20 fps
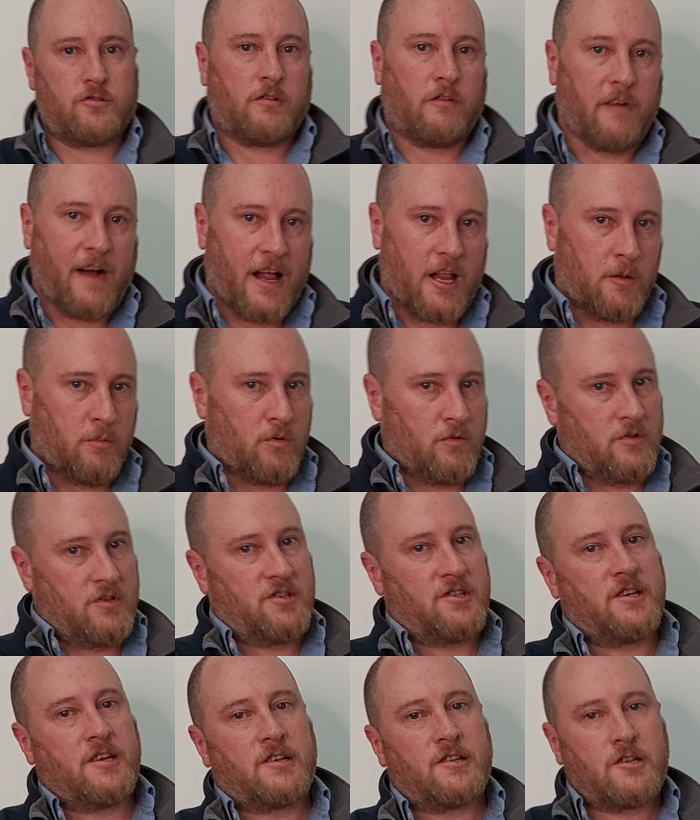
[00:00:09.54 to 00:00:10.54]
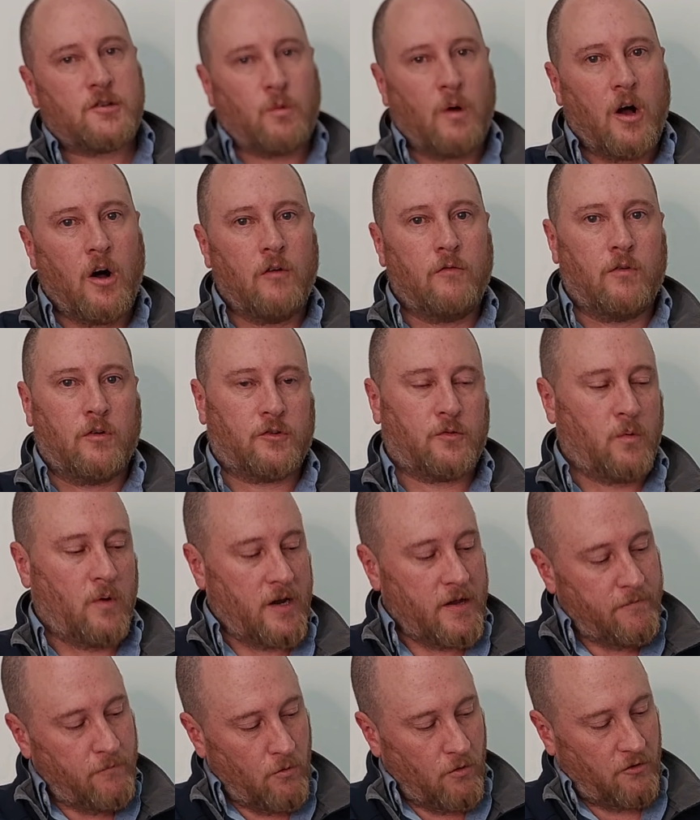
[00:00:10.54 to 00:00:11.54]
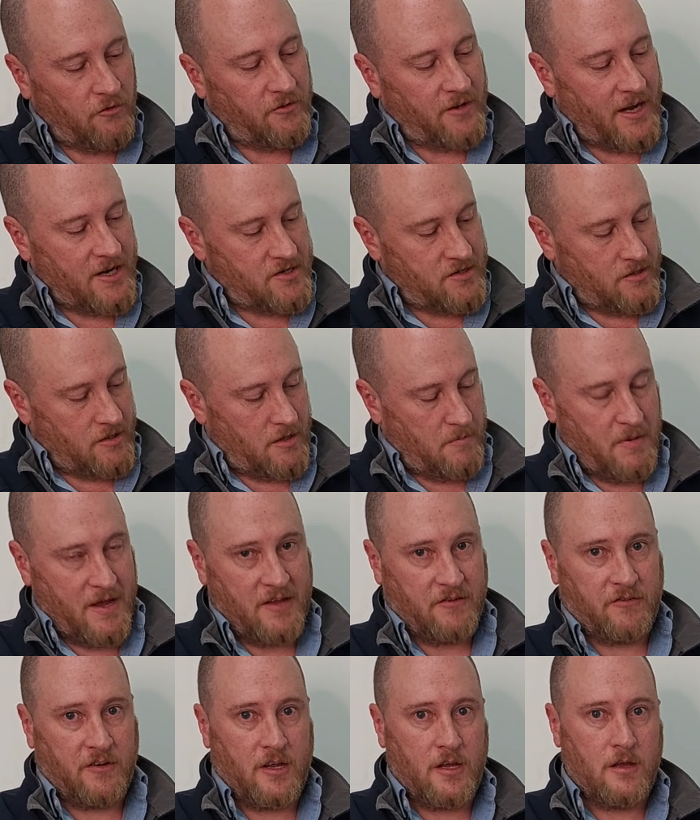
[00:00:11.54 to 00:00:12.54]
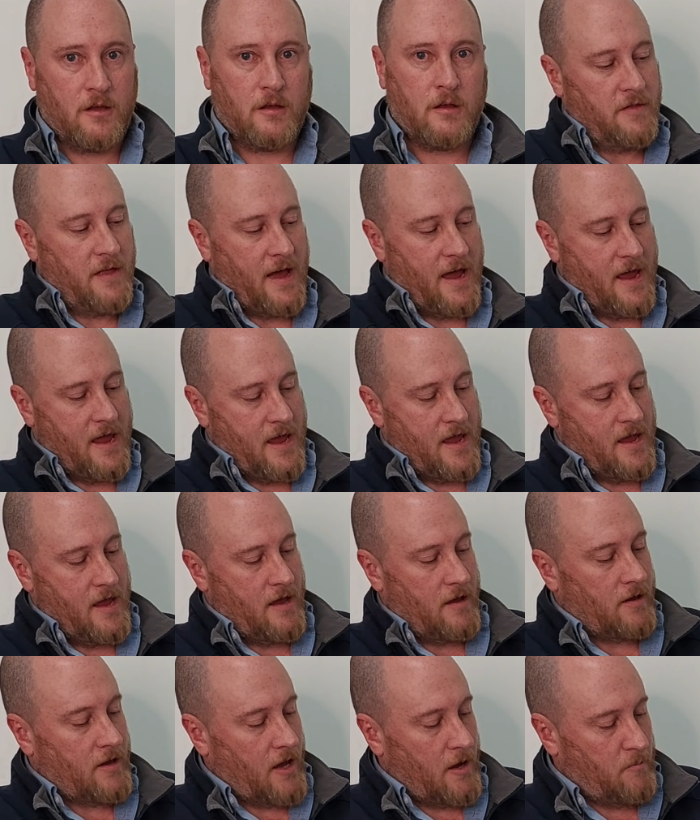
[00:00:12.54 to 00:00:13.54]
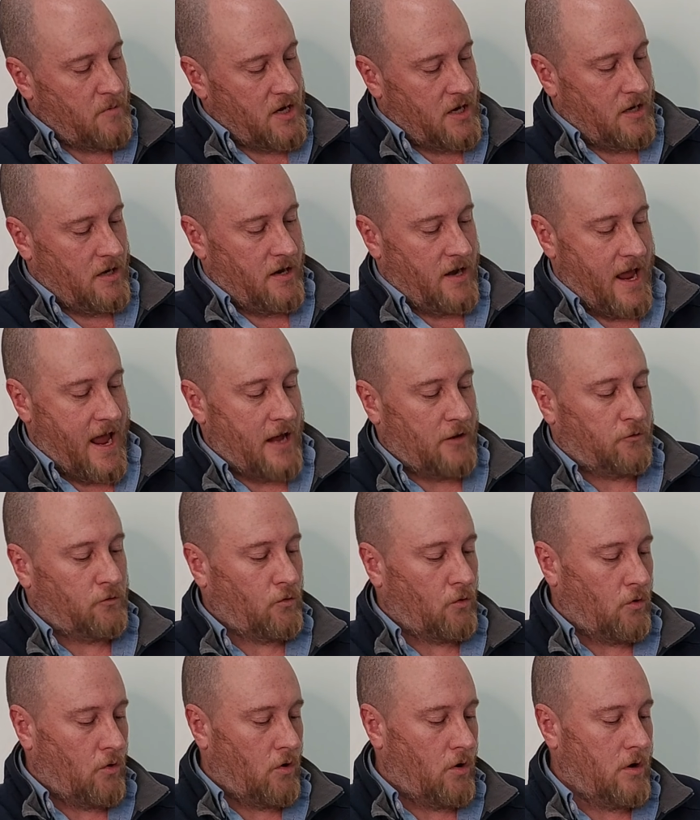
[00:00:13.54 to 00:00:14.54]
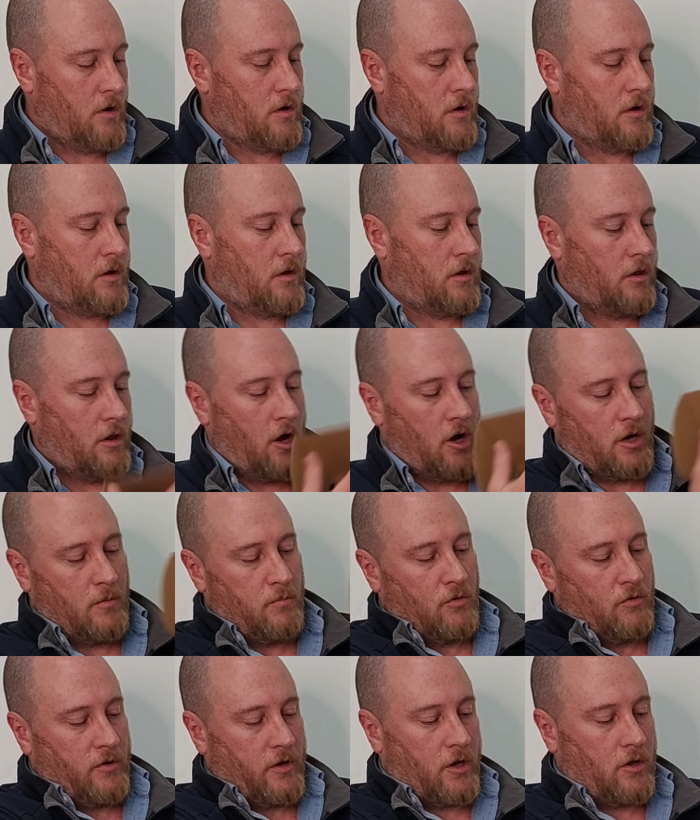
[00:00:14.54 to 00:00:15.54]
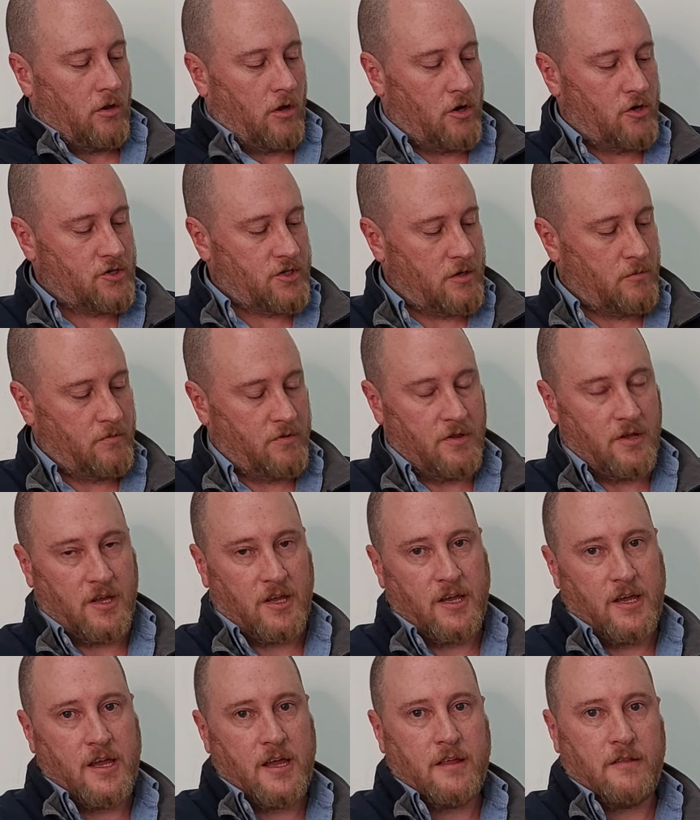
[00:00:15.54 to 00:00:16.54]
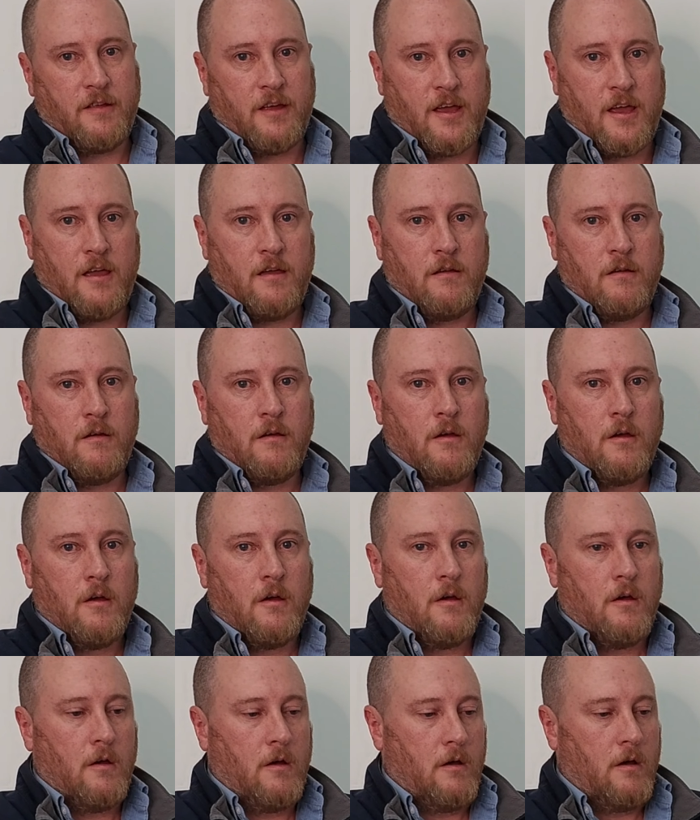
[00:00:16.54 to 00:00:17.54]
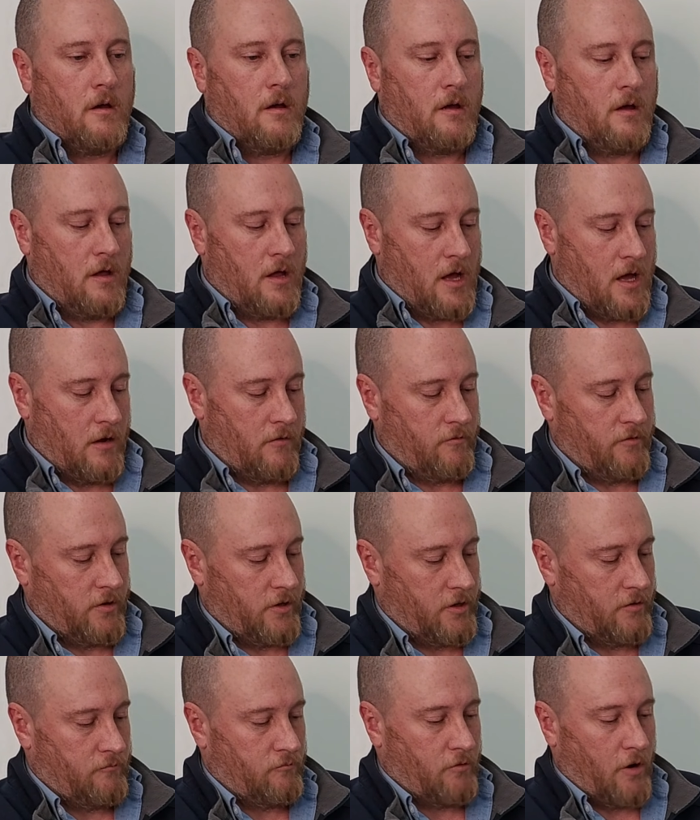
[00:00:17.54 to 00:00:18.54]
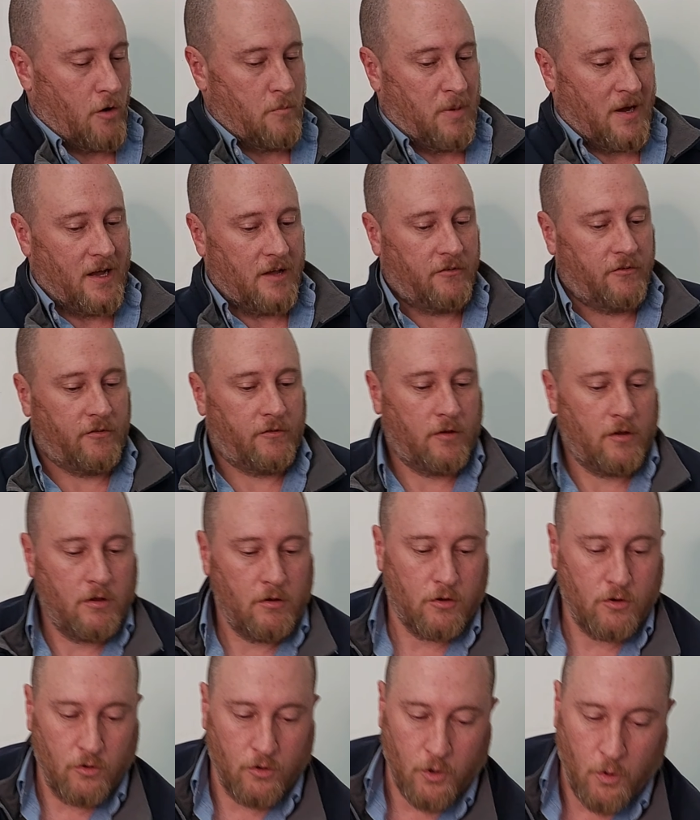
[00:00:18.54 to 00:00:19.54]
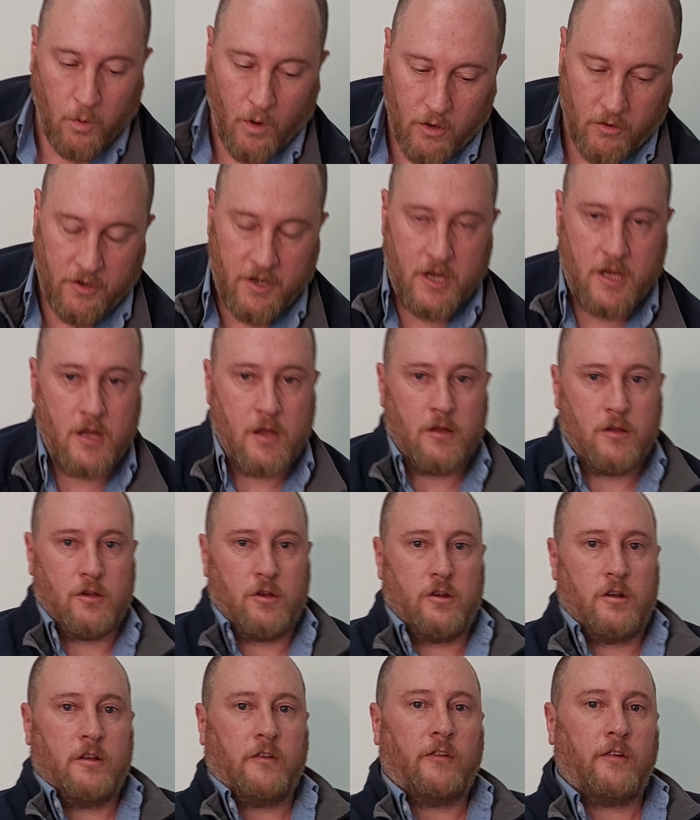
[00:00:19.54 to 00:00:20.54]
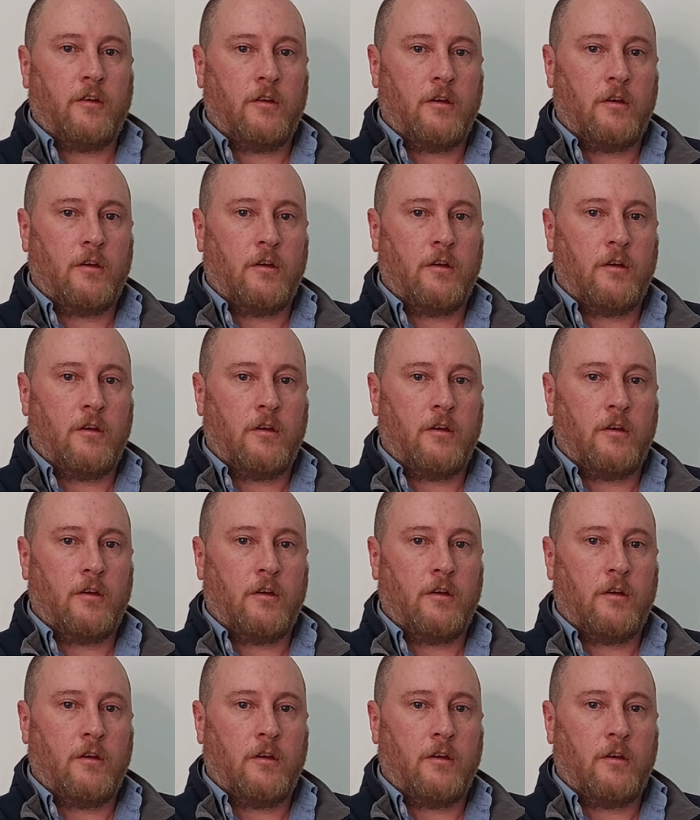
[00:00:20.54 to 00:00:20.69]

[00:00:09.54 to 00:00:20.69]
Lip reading: are available in 6, 12 or 24 station capacity. They come in an outdoor lockable enclosure with the key there. Really robust, good quality unit.